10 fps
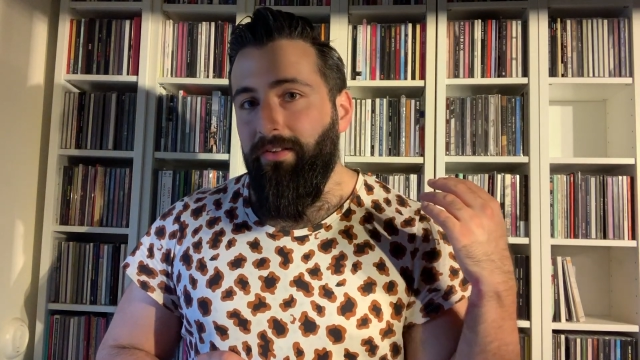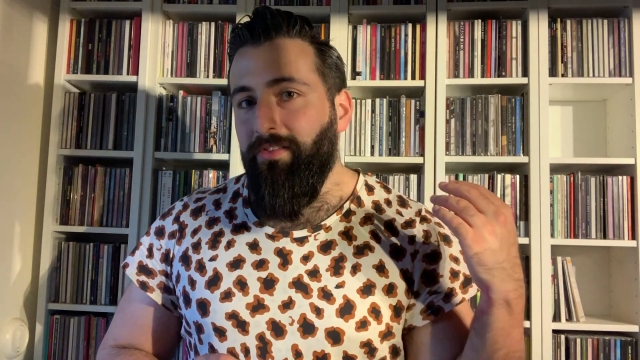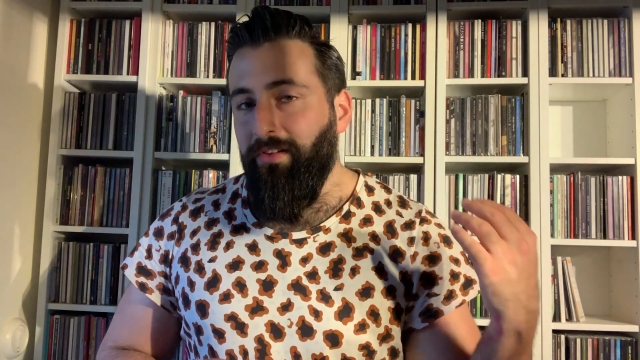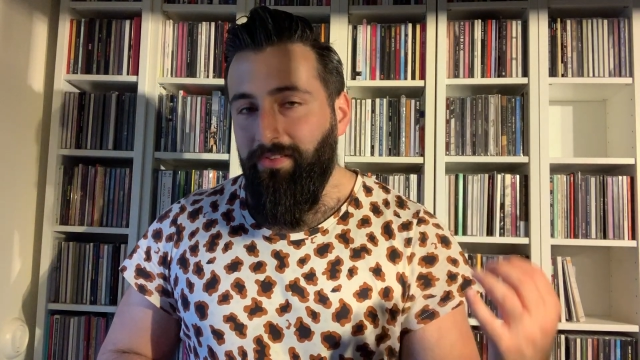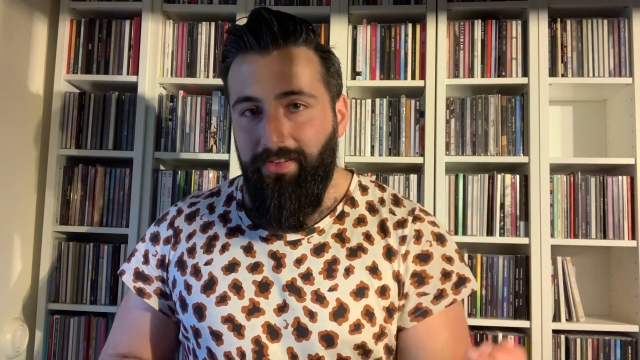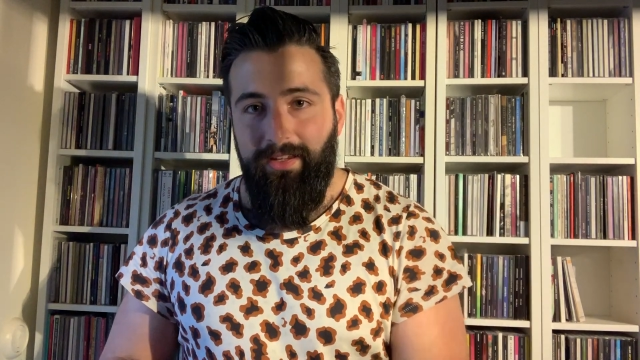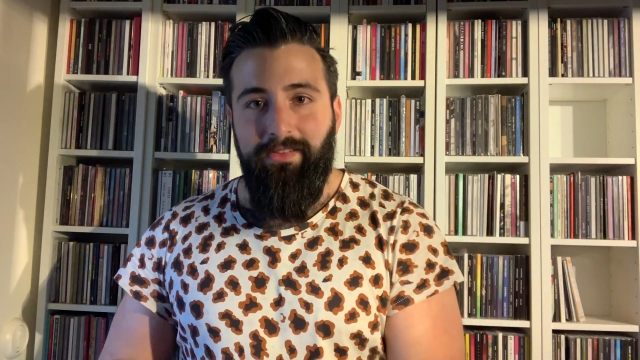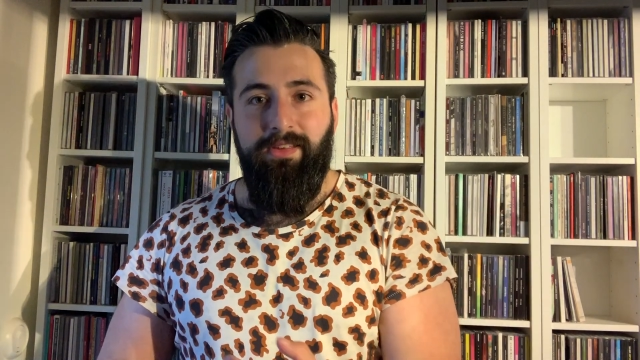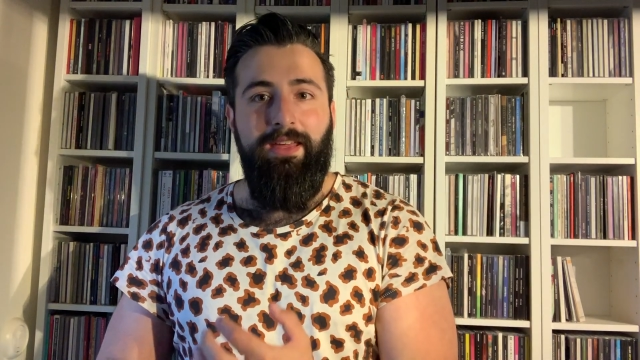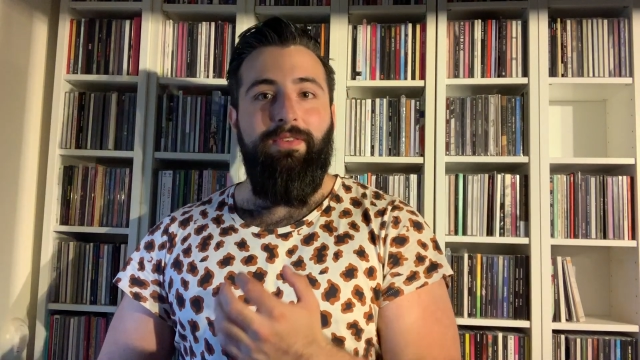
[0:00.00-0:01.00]

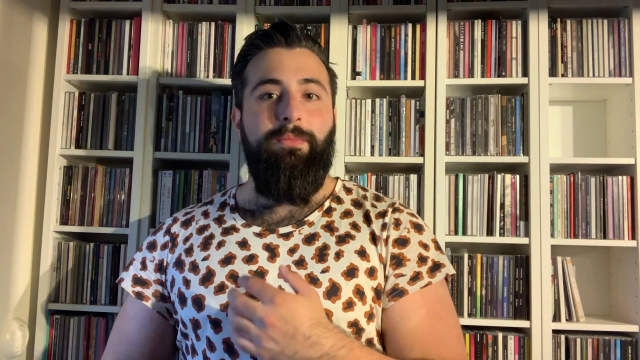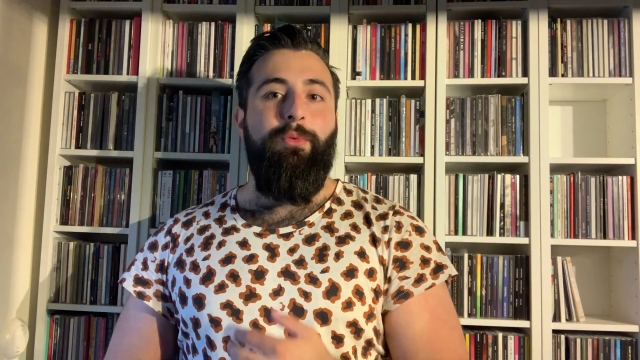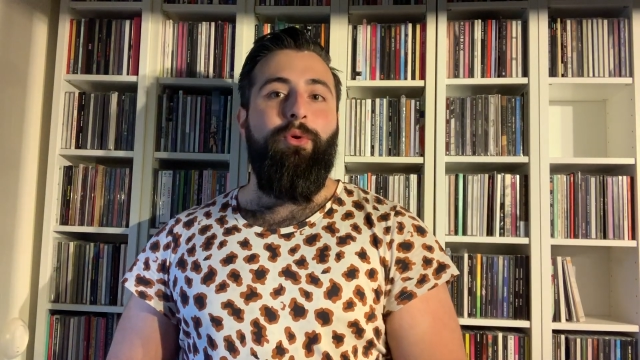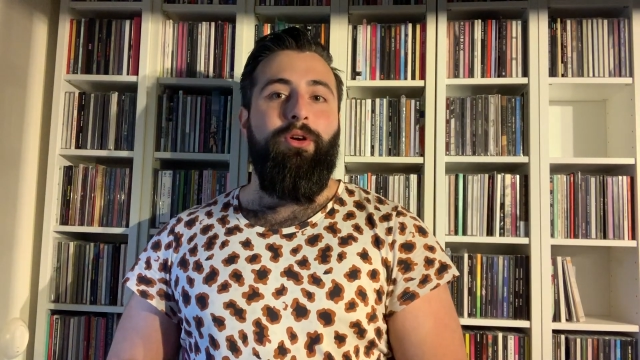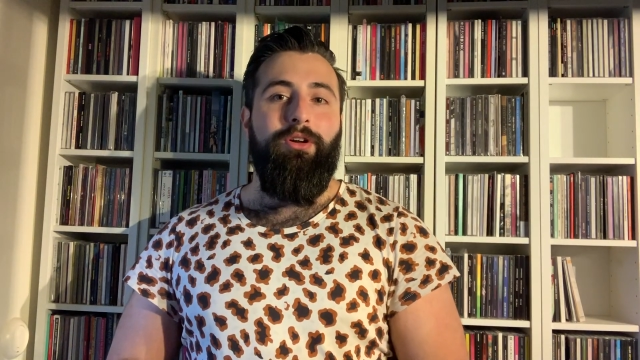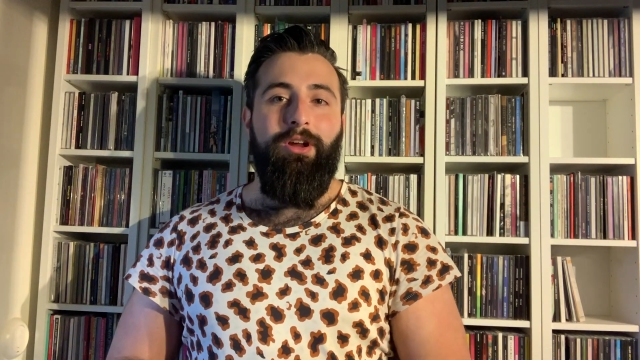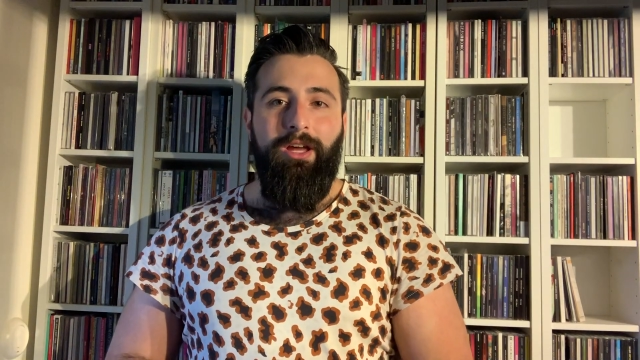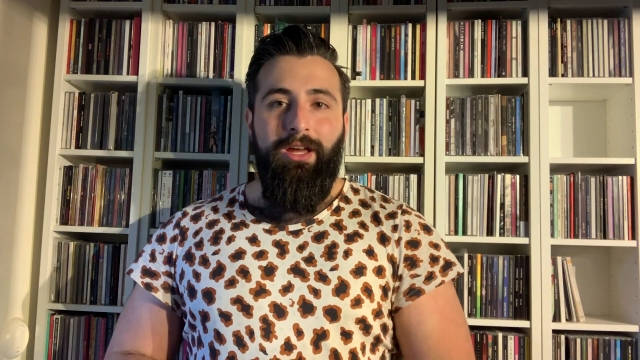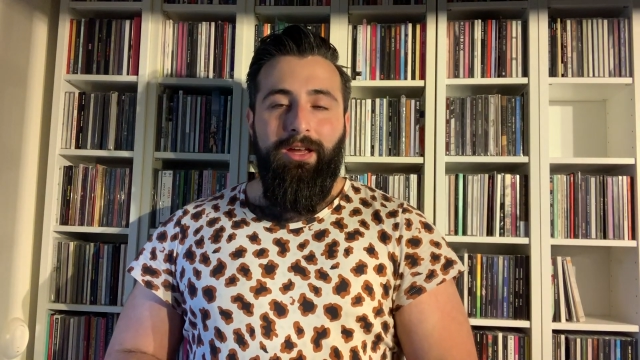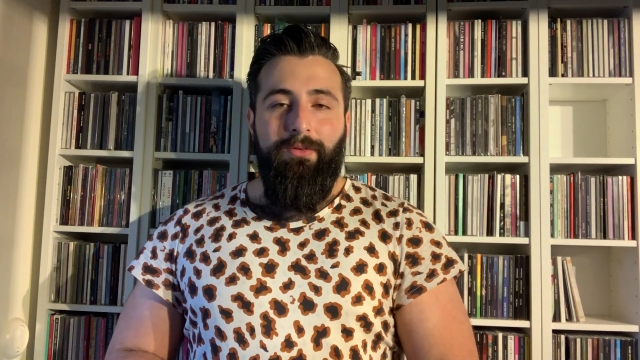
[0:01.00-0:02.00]
succeeds even more
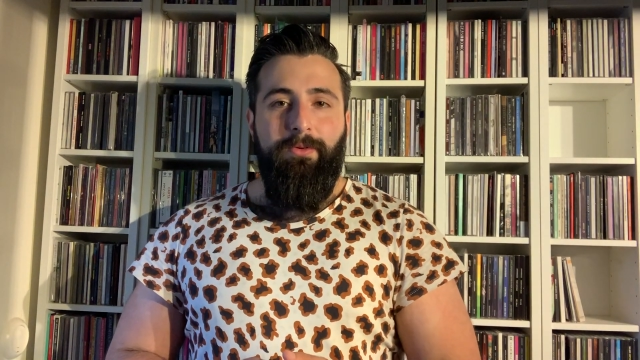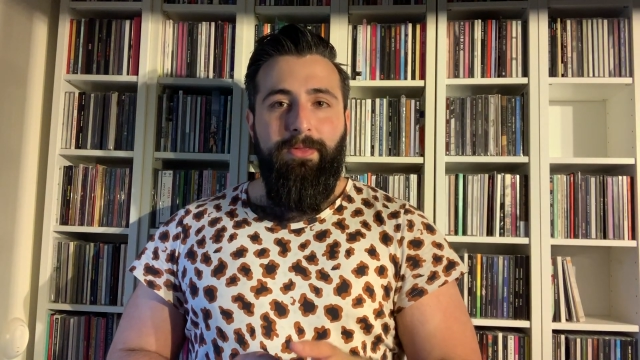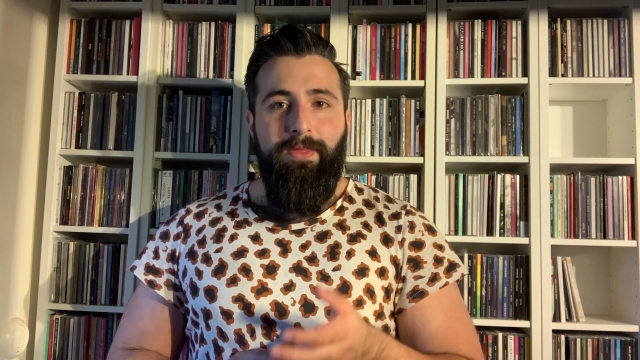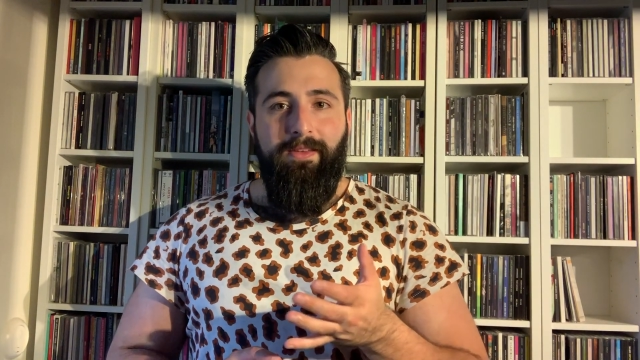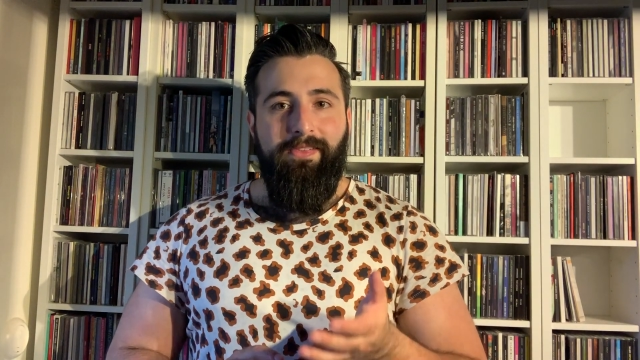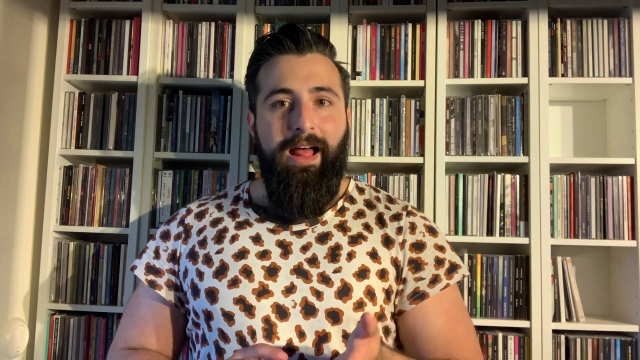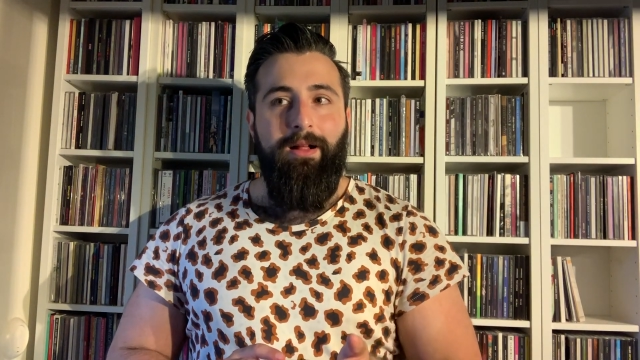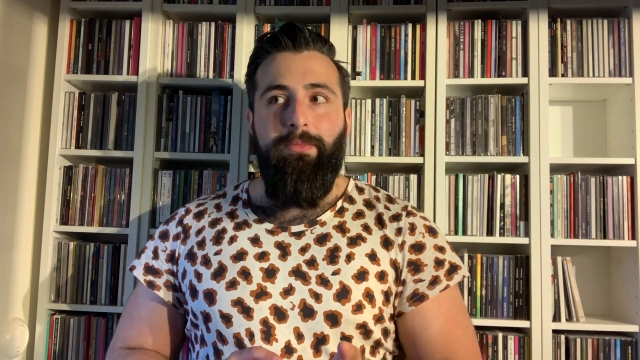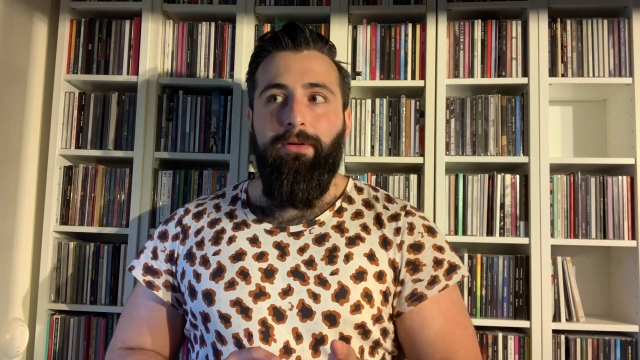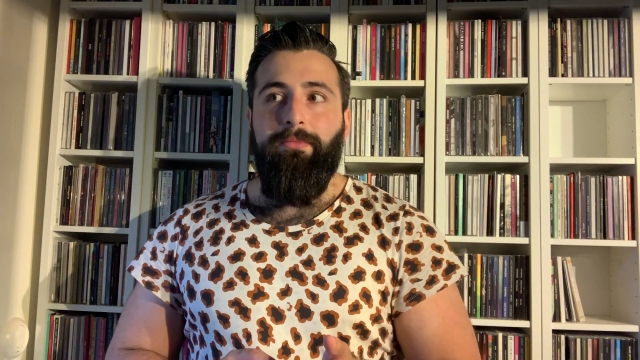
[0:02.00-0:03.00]
with this
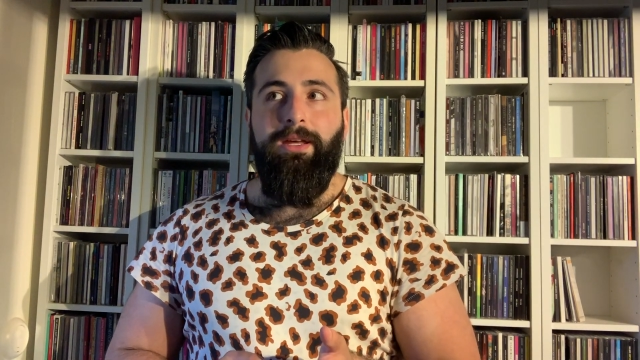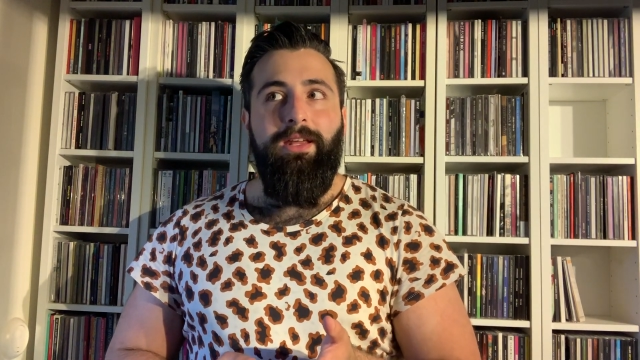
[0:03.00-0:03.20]
album.